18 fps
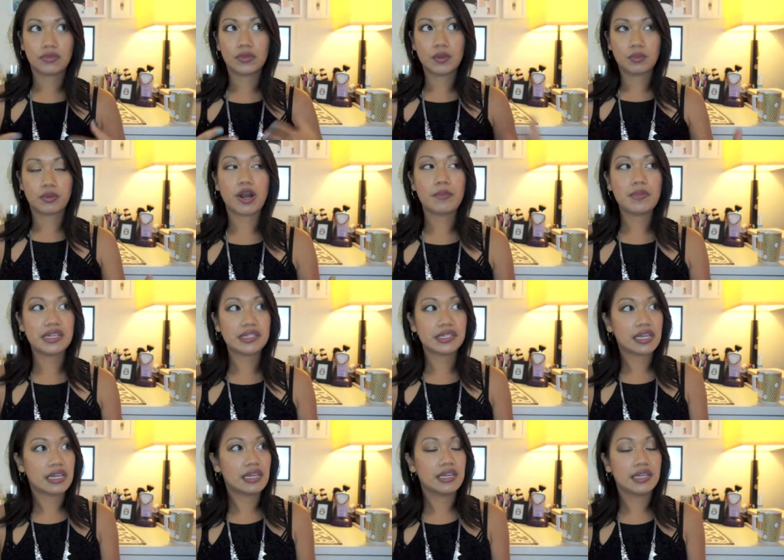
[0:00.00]
The
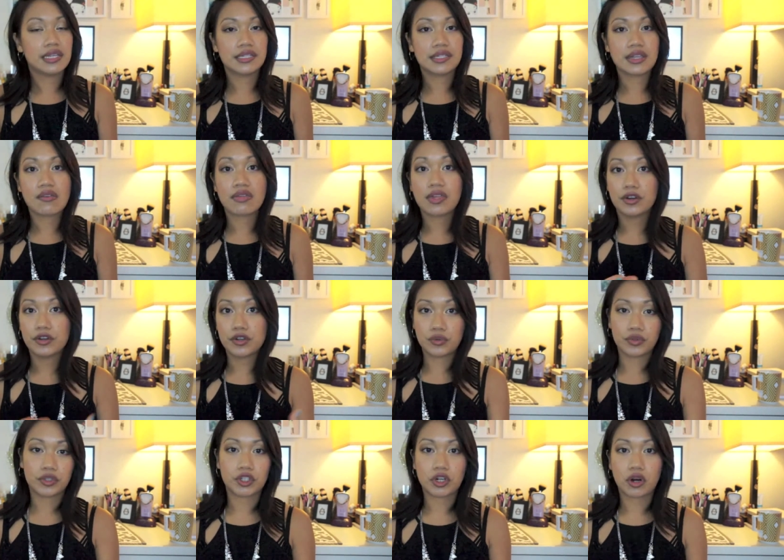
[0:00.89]
premise is their
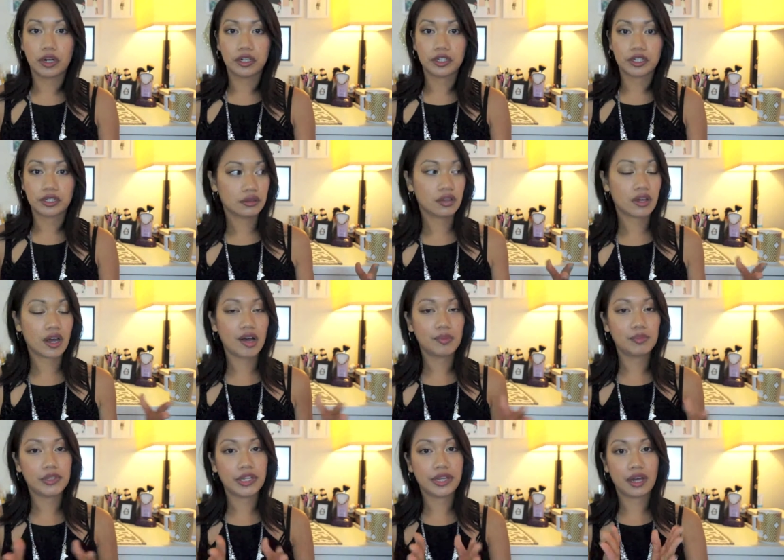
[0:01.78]
new start, the
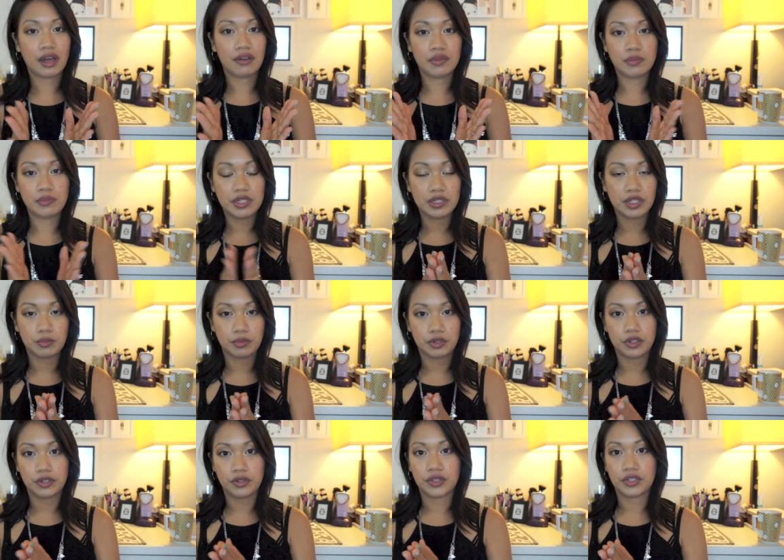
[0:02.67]
coupling of the music
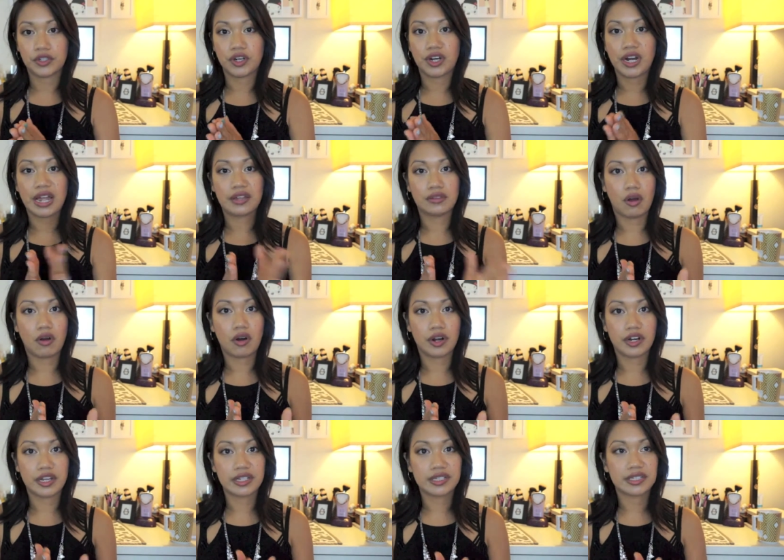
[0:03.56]
producer and the
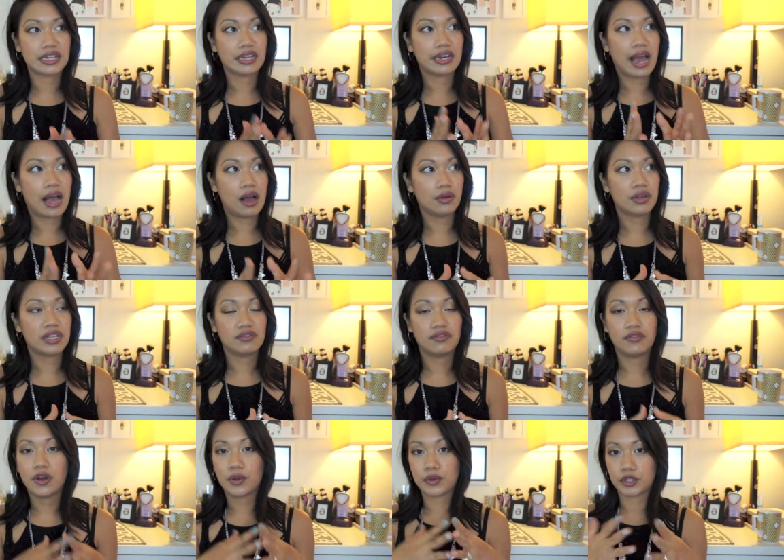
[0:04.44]
artist and how he
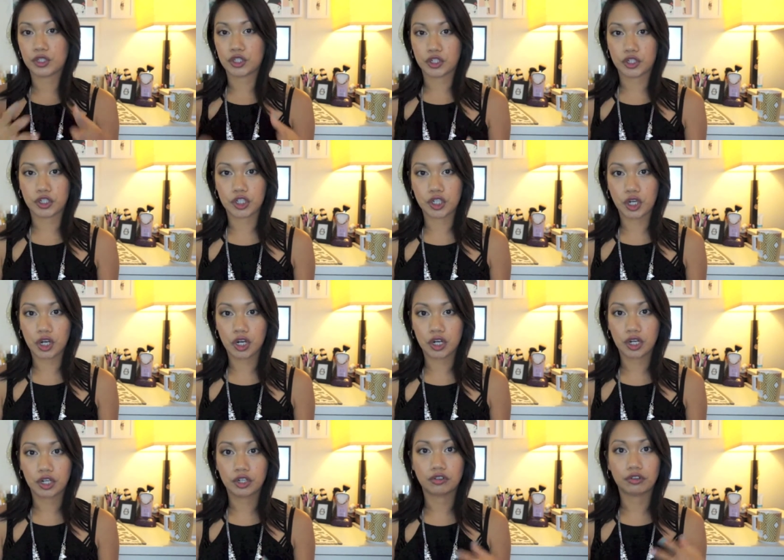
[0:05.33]
fosters
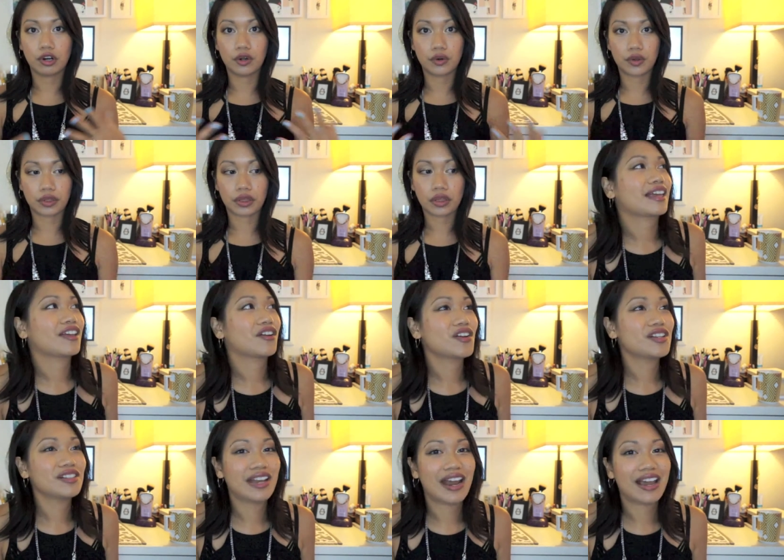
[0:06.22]
her growth.
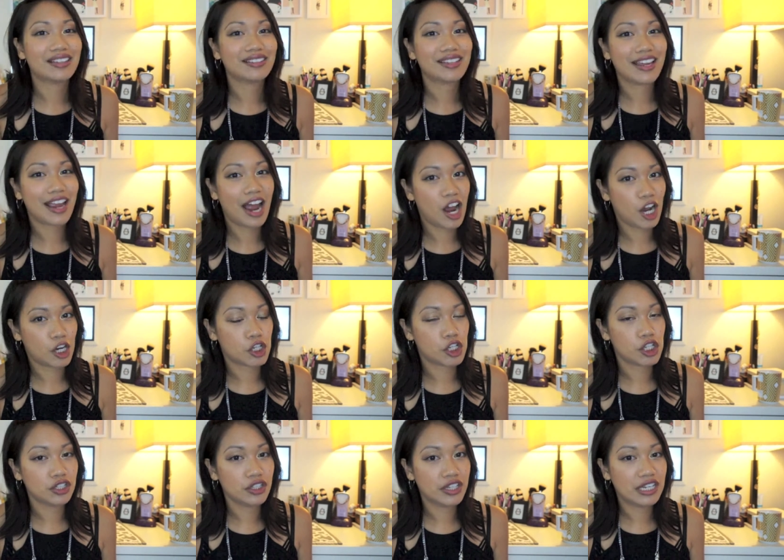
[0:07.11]
Keira Knightley
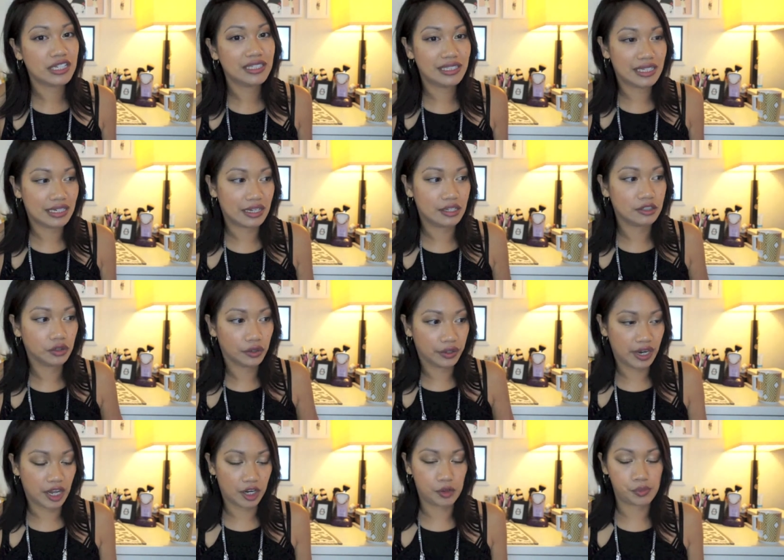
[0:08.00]
actually did
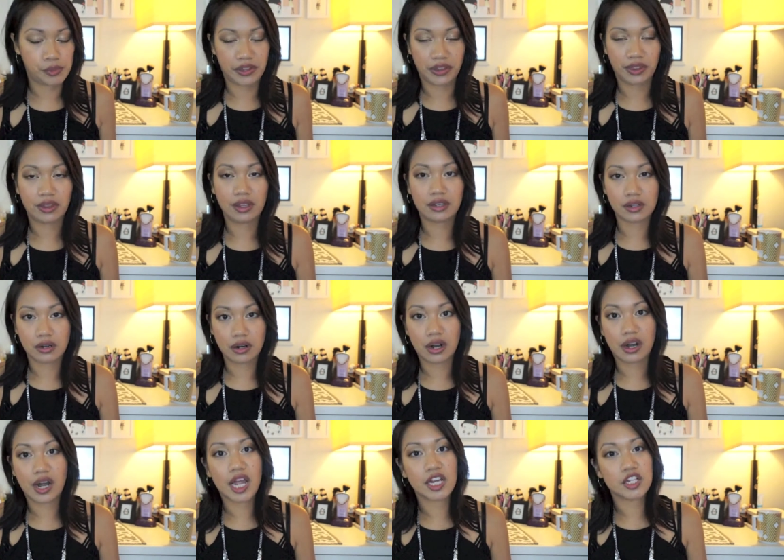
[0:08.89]
learn how to play the
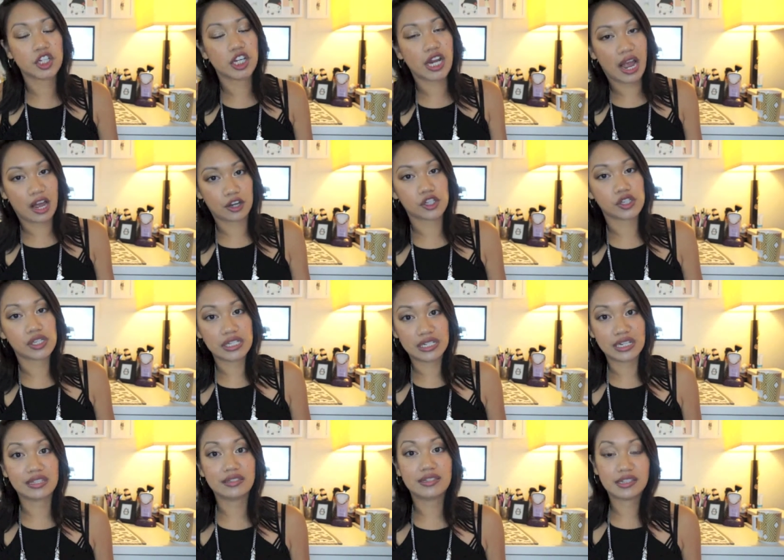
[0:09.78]
guitar, and she actually
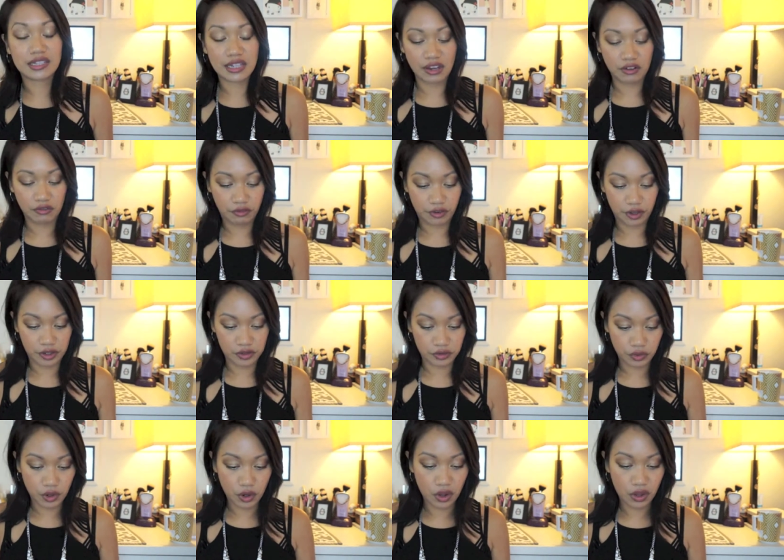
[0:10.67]
did sing for this
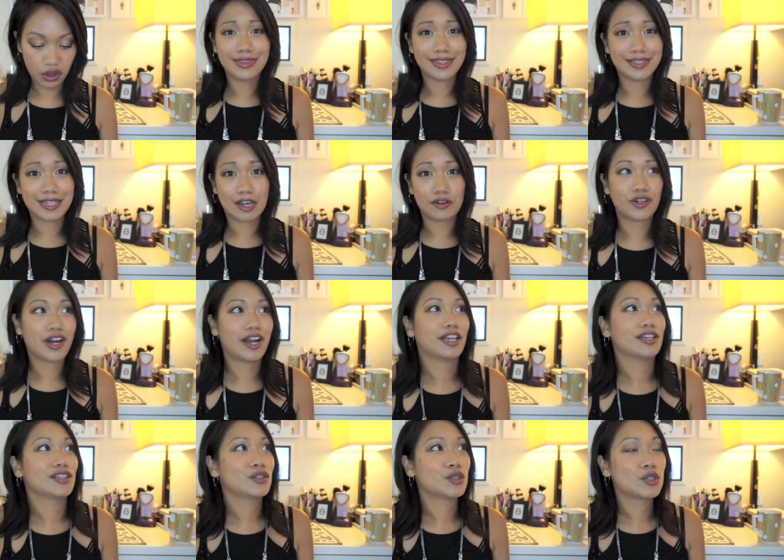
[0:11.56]
role. The
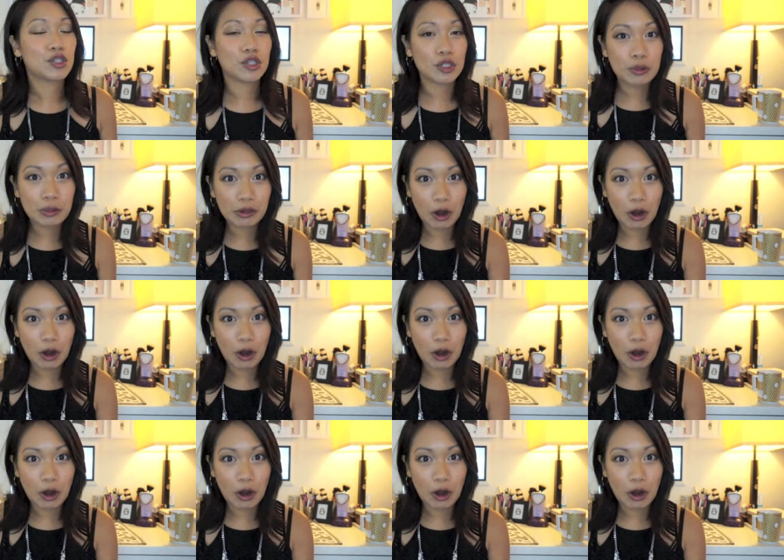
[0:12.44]
soundtrack is super